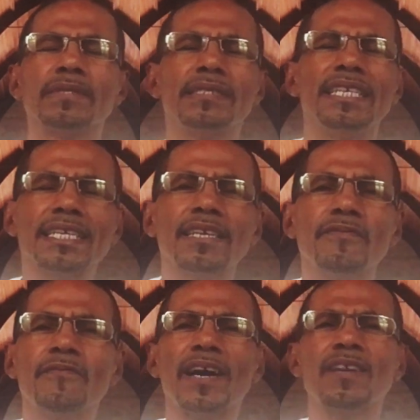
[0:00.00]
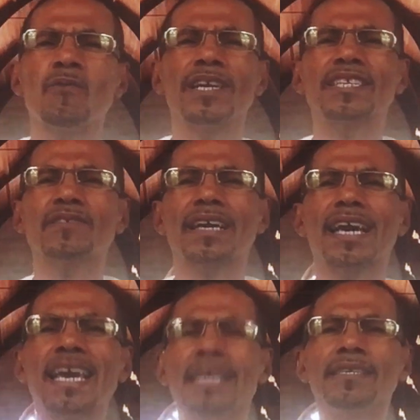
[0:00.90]
Nathan's father wanted to
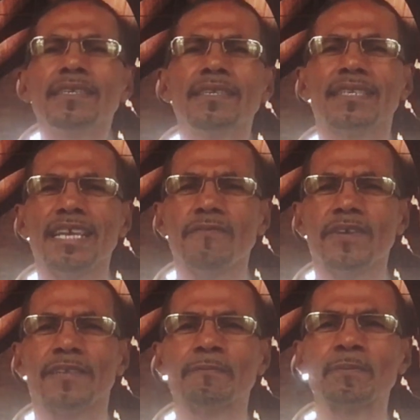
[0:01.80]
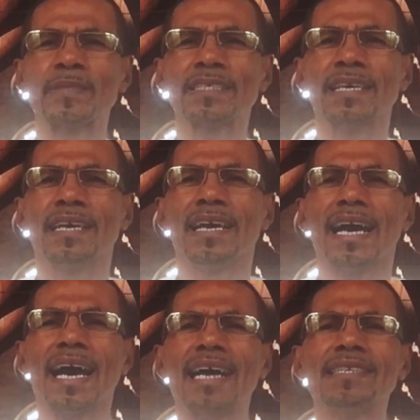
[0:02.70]
kill David,
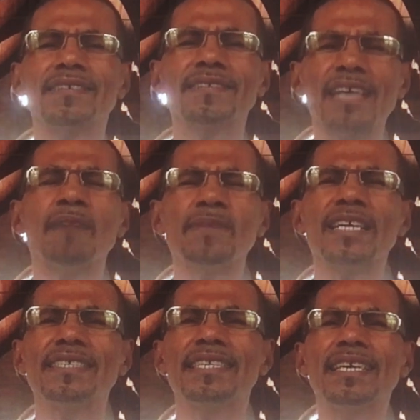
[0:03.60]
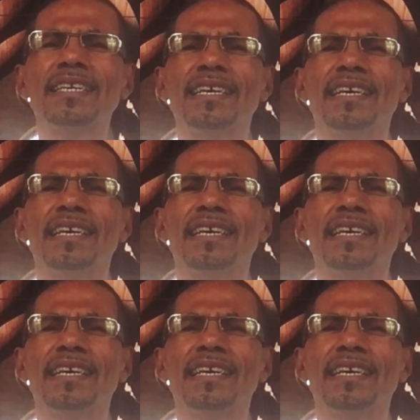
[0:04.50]
and Samuel did